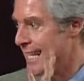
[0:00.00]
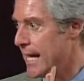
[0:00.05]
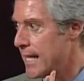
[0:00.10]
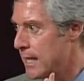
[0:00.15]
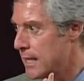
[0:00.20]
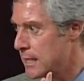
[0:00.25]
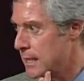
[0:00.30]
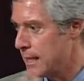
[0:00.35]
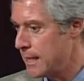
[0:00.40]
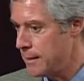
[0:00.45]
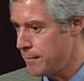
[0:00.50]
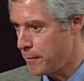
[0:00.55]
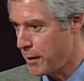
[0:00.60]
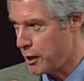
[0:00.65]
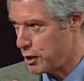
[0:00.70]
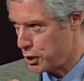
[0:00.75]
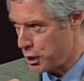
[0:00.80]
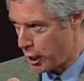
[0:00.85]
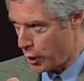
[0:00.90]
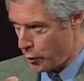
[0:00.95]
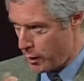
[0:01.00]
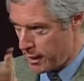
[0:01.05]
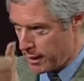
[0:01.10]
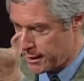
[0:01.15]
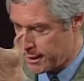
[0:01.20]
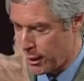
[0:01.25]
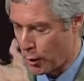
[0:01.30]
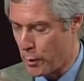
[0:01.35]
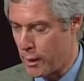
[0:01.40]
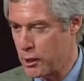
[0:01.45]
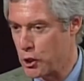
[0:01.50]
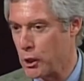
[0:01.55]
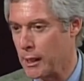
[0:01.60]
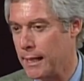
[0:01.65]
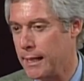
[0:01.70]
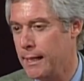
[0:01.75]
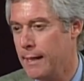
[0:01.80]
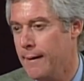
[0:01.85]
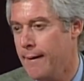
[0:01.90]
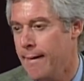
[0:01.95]
Clinic, University of
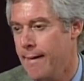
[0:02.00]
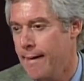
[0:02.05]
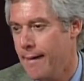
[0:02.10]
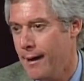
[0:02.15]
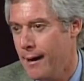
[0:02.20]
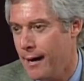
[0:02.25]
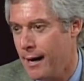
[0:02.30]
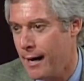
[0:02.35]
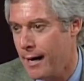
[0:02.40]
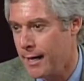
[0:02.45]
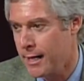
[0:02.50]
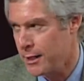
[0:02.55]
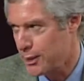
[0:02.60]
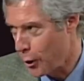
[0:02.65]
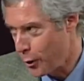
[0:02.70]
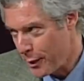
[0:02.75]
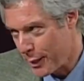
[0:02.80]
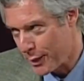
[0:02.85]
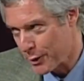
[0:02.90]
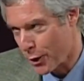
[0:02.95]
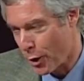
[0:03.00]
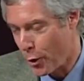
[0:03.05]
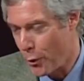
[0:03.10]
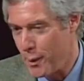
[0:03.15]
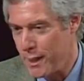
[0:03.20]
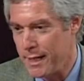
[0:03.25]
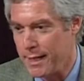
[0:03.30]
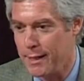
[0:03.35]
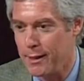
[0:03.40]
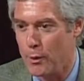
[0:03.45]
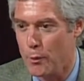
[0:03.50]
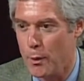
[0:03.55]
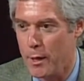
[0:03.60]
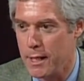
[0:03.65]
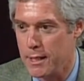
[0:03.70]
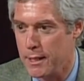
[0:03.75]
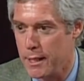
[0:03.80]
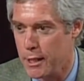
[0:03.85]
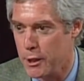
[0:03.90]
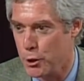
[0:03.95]
Zurich, that really has gotten
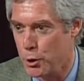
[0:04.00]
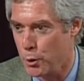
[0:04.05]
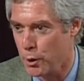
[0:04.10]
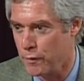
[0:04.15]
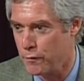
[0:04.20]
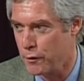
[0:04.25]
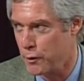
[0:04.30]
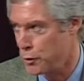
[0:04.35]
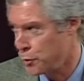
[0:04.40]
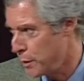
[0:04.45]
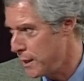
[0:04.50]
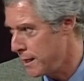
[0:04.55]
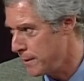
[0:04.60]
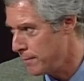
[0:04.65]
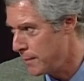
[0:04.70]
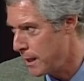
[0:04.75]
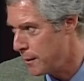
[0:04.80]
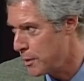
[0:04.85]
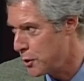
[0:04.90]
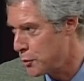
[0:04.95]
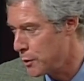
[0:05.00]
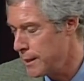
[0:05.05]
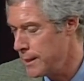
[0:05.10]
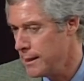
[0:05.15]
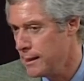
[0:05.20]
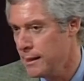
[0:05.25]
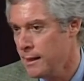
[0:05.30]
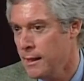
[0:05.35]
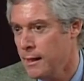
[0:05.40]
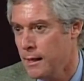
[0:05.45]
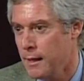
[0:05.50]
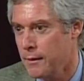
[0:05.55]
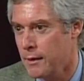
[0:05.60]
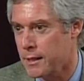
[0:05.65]
credibility and acceptance.